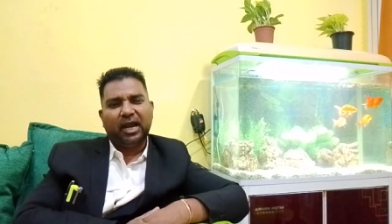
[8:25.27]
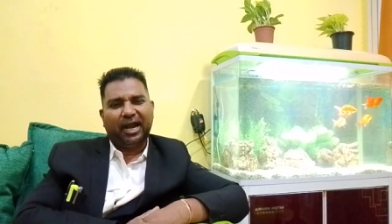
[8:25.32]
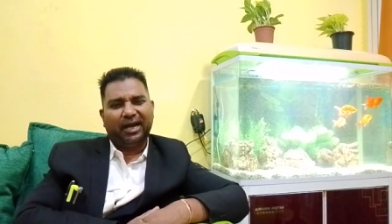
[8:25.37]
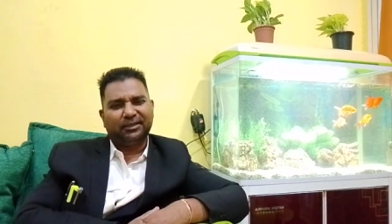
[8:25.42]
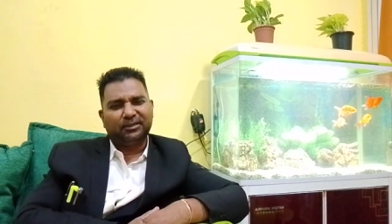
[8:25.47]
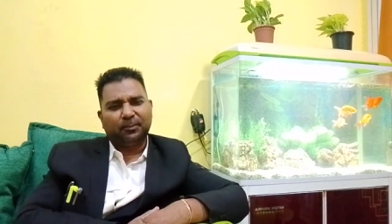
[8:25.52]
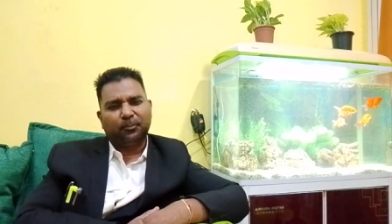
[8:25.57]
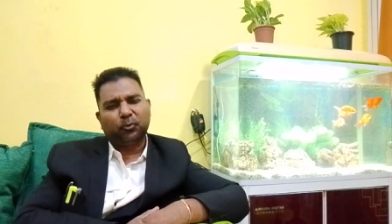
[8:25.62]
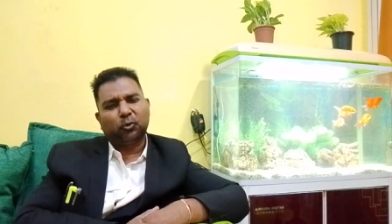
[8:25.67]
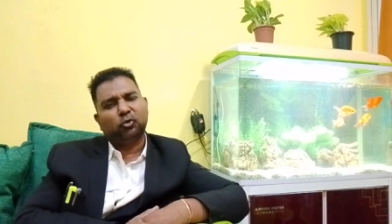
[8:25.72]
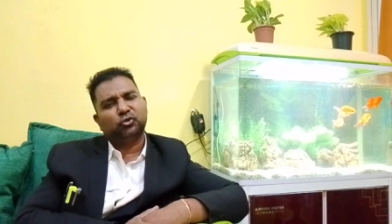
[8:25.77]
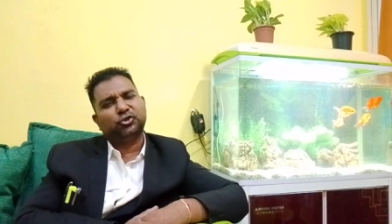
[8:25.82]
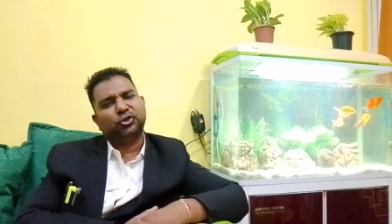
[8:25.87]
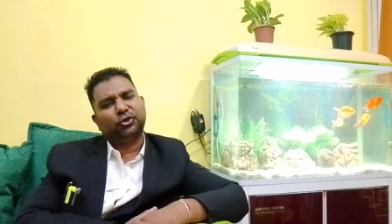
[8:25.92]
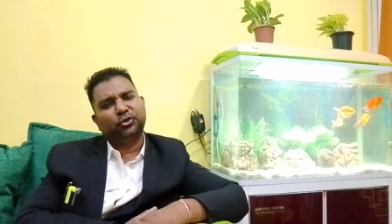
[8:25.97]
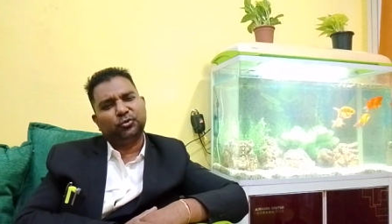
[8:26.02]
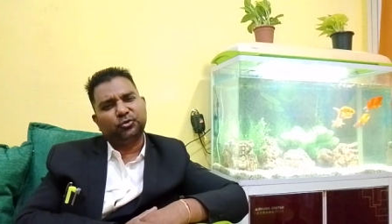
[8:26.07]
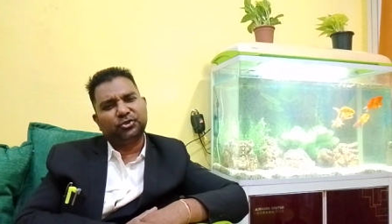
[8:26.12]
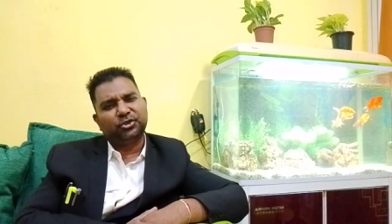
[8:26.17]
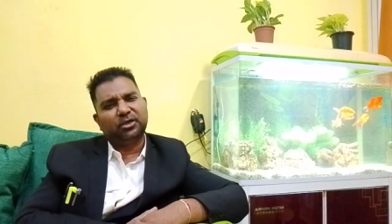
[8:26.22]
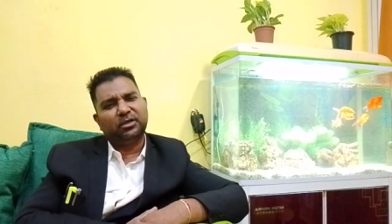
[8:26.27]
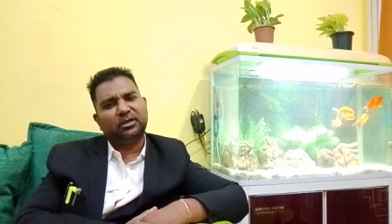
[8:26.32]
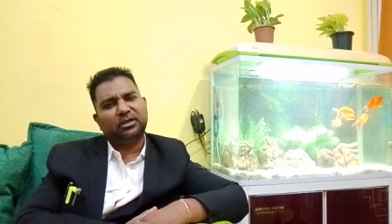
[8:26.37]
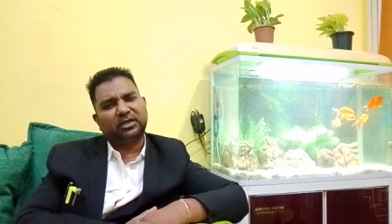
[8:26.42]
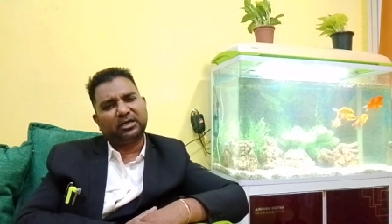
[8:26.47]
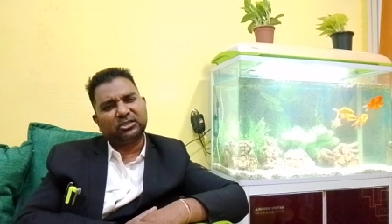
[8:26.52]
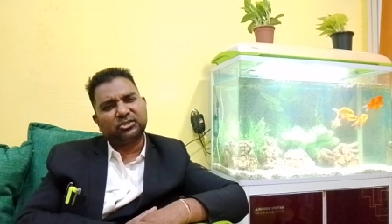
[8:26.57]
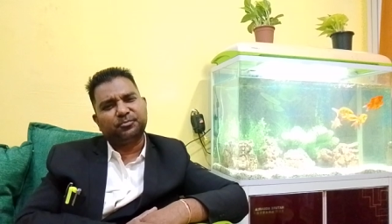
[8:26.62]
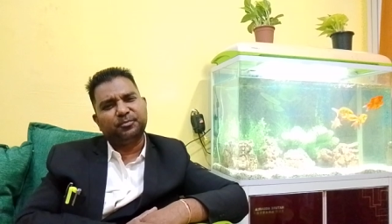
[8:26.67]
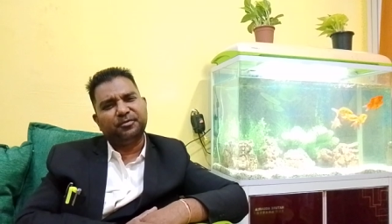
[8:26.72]
And the prosecution,
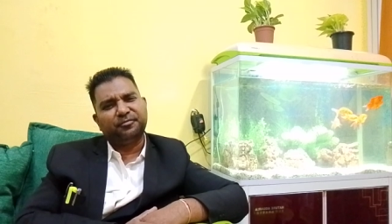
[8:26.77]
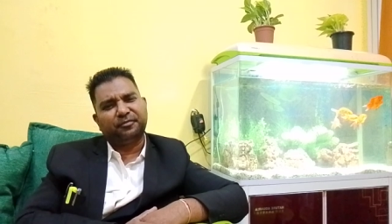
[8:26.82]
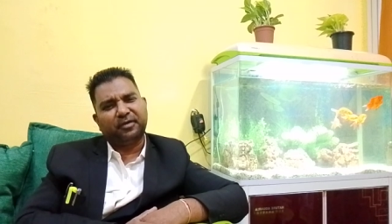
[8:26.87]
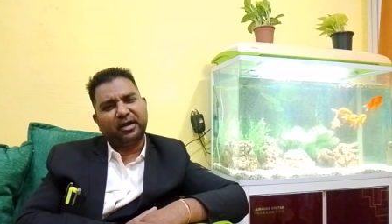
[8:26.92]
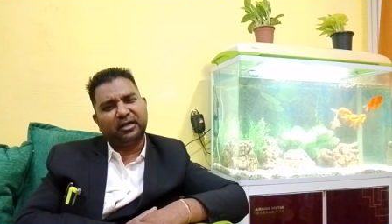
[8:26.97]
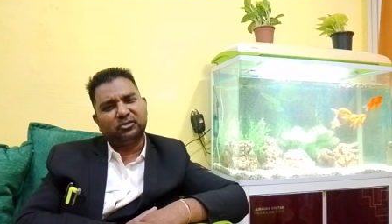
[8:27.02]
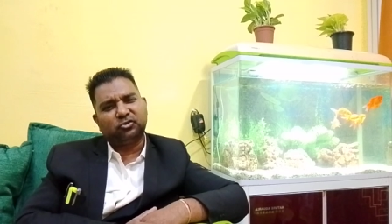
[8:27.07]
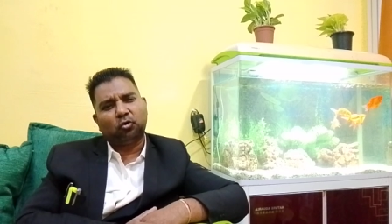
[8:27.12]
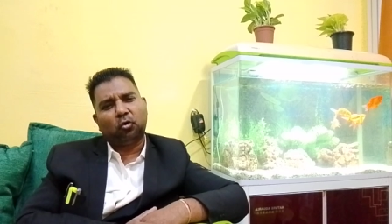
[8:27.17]
trust me friends,